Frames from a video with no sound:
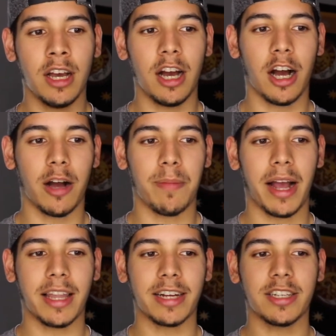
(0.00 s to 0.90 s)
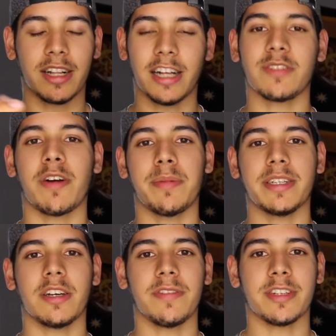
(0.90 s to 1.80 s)
I like to classify
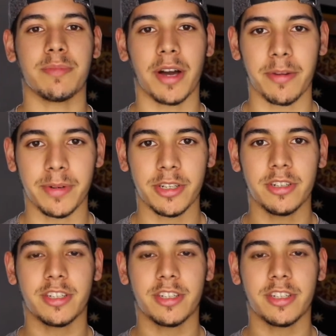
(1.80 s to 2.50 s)
myself as a bodybuilder.